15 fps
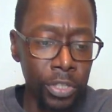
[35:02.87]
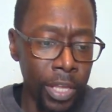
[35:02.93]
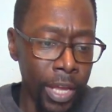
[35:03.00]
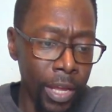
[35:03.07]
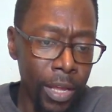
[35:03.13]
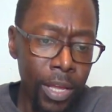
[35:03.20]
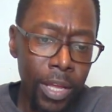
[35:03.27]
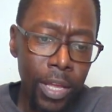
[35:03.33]

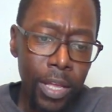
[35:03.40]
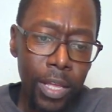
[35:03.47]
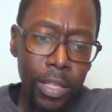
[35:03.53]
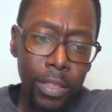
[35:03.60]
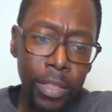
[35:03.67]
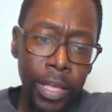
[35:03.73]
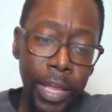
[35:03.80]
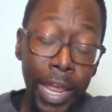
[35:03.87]
that
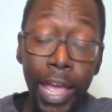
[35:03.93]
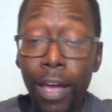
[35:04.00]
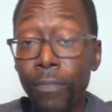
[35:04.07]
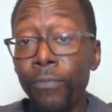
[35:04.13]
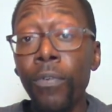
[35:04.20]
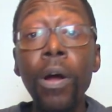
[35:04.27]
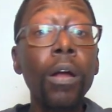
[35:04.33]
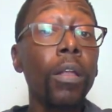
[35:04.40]
have
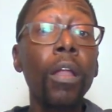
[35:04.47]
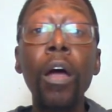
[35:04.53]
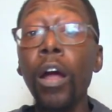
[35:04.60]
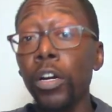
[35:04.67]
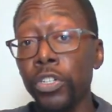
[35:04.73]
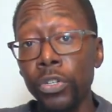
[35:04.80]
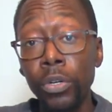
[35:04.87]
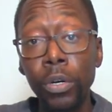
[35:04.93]
far
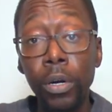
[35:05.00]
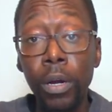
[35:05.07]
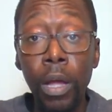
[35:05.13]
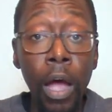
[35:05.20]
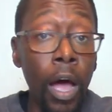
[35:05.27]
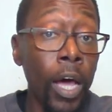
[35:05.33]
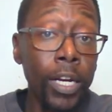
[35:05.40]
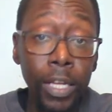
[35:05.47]
larger
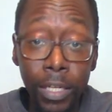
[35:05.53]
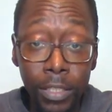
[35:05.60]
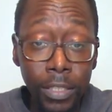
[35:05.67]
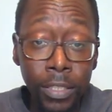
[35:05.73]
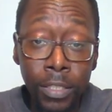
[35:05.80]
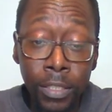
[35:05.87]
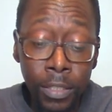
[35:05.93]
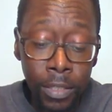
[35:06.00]

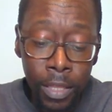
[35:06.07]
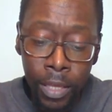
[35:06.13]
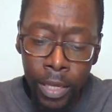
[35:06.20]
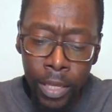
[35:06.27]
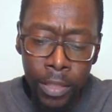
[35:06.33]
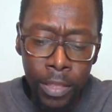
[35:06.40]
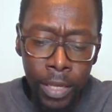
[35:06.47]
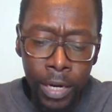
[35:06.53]
audiences
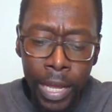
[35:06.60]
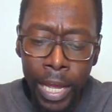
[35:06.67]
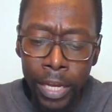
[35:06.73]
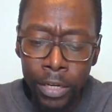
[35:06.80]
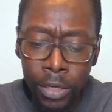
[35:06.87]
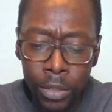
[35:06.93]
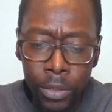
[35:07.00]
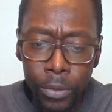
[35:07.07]
than I
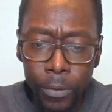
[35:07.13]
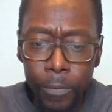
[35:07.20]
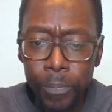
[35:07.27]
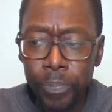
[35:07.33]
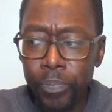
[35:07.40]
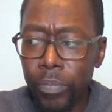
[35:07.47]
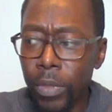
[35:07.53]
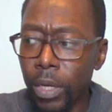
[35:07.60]
do.
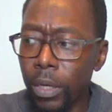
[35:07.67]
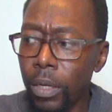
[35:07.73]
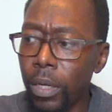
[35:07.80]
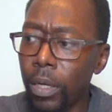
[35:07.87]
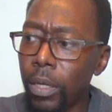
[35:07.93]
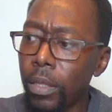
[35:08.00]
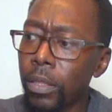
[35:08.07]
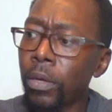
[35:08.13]

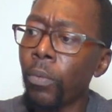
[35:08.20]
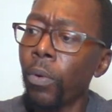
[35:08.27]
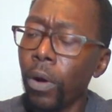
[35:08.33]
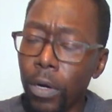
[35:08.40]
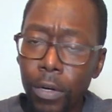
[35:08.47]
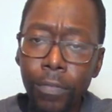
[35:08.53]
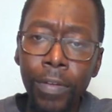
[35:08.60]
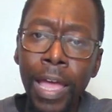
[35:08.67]
The
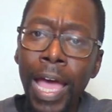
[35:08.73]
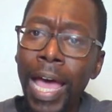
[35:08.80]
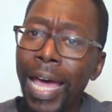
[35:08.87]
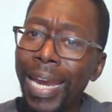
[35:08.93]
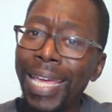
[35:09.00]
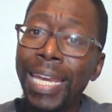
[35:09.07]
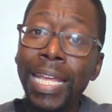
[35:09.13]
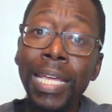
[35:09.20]
Word of God,
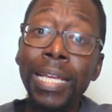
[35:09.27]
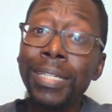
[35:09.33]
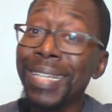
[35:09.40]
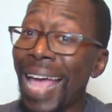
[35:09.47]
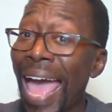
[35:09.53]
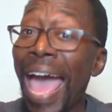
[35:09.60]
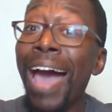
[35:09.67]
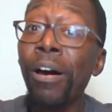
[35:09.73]
it is
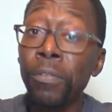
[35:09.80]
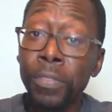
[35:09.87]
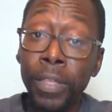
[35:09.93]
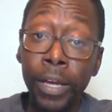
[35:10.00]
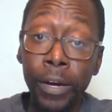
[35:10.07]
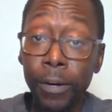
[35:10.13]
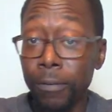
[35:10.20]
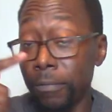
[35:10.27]
out
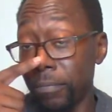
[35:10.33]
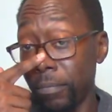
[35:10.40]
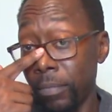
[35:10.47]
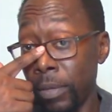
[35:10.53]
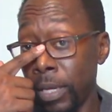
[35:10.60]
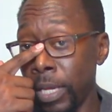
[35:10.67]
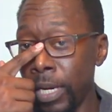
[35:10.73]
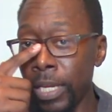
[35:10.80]
there.
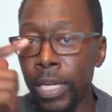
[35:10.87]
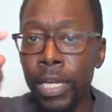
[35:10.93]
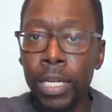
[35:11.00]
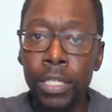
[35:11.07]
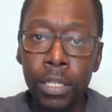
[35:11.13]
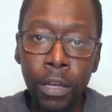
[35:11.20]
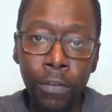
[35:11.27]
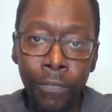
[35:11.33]
It
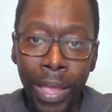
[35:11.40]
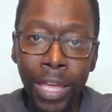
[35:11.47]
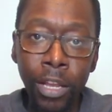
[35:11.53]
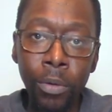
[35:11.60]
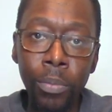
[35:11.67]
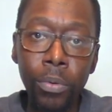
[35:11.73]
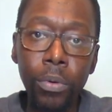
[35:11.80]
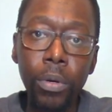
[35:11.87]
is
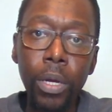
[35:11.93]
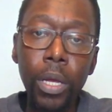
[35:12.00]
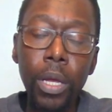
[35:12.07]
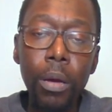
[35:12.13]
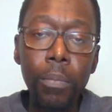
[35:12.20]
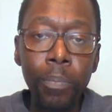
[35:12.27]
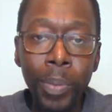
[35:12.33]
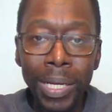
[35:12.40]
available.
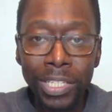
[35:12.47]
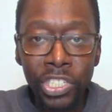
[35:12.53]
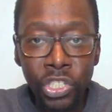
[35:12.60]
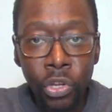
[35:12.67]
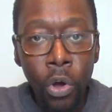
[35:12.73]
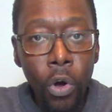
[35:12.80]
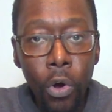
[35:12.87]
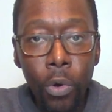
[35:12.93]
But
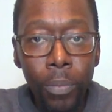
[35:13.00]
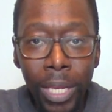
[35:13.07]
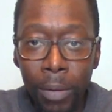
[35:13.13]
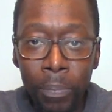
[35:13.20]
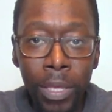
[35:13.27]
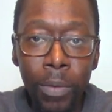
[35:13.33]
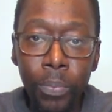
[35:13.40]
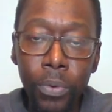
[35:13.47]
so many
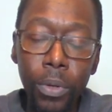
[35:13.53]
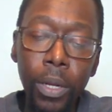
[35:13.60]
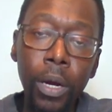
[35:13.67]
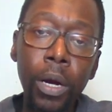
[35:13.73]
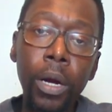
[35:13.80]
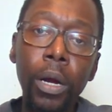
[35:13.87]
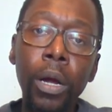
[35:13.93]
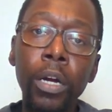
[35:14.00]
people
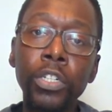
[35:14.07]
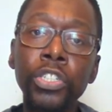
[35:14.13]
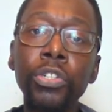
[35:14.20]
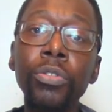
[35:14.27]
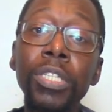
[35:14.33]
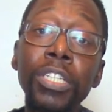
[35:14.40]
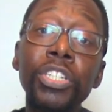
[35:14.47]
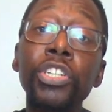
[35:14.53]
are
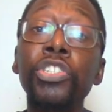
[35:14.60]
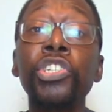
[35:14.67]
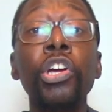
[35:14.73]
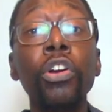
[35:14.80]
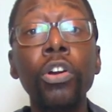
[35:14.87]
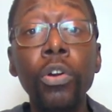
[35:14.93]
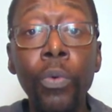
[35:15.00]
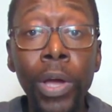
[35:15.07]
choosing to
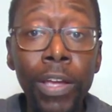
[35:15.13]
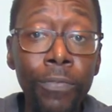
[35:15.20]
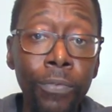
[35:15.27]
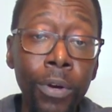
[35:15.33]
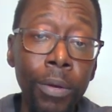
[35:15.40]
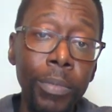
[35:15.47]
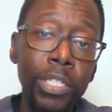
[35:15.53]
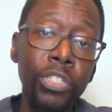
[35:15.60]
turn away
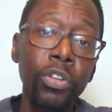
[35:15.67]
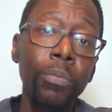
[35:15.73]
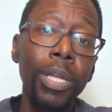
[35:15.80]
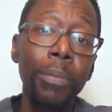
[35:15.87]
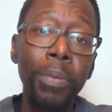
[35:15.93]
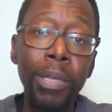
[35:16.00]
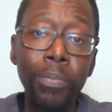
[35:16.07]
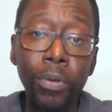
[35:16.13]
from it. So
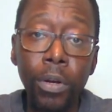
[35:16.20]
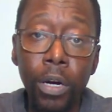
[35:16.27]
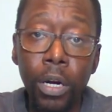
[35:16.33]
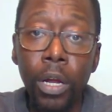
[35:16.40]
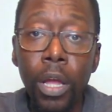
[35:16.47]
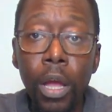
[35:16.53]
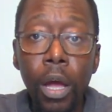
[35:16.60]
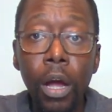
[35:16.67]
many people
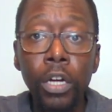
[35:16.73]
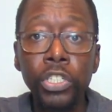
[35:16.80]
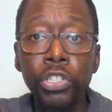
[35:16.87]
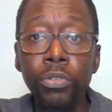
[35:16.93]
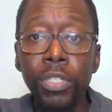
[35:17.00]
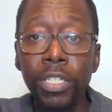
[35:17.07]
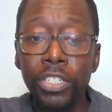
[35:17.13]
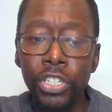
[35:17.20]
are
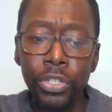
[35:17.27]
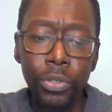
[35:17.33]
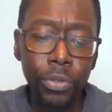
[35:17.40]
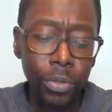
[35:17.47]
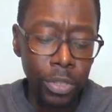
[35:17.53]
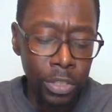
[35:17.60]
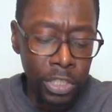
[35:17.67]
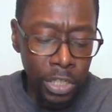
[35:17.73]
choosing
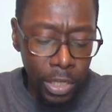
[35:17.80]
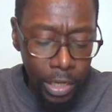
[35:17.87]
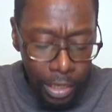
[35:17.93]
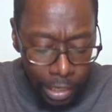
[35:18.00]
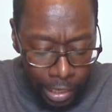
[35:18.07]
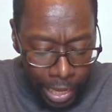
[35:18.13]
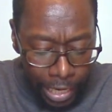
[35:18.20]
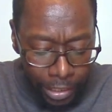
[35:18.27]
to
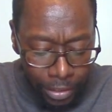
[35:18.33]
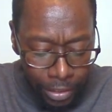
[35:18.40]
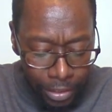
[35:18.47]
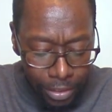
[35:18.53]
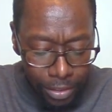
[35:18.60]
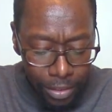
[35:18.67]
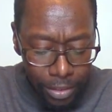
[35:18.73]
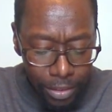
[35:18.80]
neglect
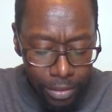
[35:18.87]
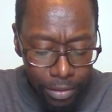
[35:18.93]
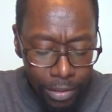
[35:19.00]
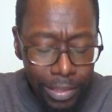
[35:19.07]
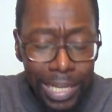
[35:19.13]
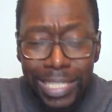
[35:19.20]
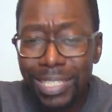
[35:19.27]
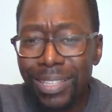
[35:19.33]
it.
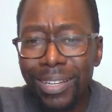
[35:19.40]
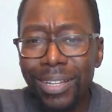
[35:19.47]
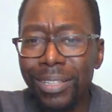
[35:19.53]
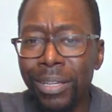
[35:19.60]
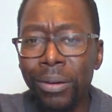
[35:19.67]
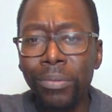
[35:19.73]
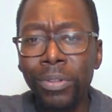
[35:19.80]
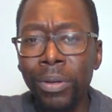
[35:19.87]
And that's
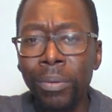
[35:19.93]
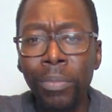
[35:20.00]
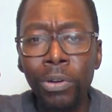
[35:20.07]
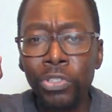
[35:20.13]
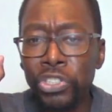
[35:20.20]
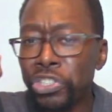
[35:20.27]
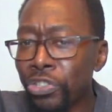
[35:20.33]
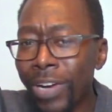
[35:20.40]
the
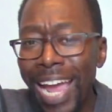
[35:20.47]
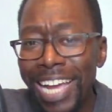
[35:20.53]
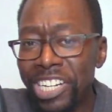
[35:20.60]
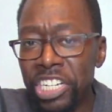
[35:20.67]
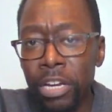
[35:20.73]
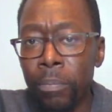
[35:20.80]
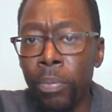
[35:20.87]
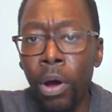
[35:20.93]
most
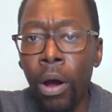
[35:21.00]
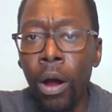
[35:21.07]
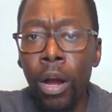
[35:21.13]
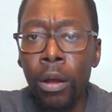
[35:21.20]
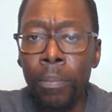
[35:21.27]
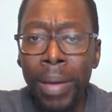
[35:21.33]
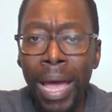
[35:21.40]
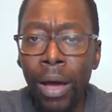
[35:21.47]
tragic
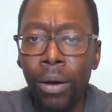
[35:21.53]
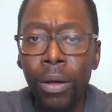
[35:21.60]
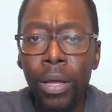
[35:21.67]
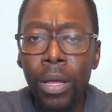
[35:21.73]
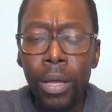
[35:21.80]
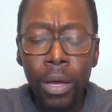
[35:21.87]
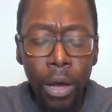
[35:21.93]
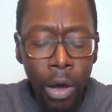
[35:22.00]
part about
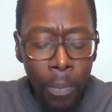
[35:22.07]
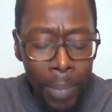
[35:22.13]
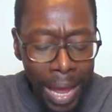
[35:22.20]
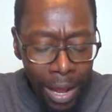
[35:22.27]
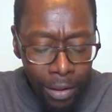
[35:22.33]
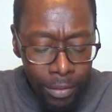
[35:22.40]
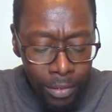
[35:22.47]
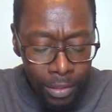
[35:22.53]

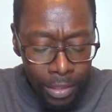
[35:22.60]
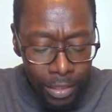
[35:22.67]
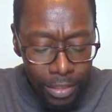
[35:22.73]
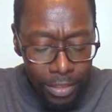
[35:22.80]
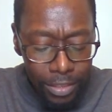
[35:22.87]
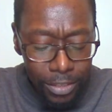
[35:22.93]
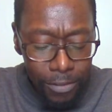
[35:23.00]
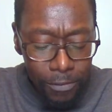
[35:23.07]

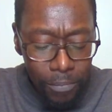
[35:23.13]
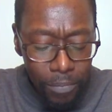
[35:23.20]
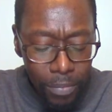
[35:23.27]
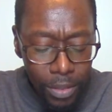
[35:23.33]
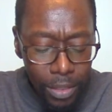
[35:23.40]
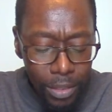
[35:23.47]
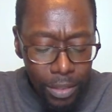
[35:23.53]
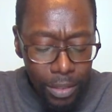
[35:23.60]
this.
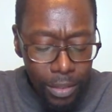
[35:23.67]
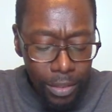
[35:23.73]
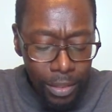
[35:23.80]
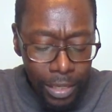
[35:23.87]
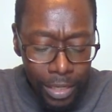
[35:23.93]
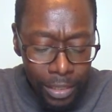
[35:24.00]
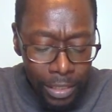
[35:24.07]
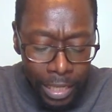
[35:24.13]

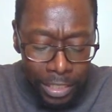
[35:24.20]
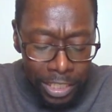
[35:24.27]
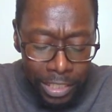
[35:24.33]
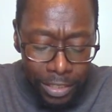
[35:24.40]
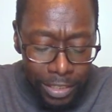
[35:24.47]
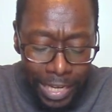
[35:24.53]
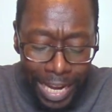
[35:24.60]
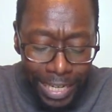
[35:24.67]
That
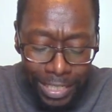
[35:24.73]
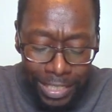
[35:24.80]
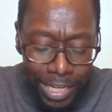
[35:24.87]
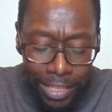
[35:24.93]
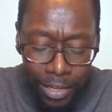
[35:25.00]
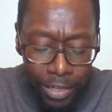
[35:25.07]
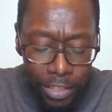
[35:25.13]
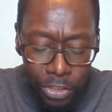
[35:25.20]
Jesus had to say
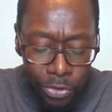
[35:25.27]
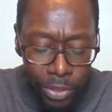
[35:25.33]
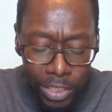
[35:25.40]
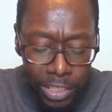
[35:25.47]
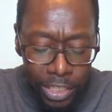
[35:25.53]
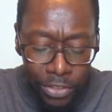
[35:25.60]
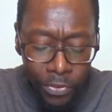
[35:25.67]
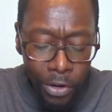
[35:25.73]
there in the
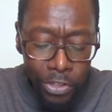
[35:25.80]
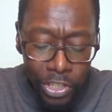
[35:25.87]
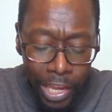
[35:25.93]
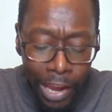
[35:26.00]
26th verse,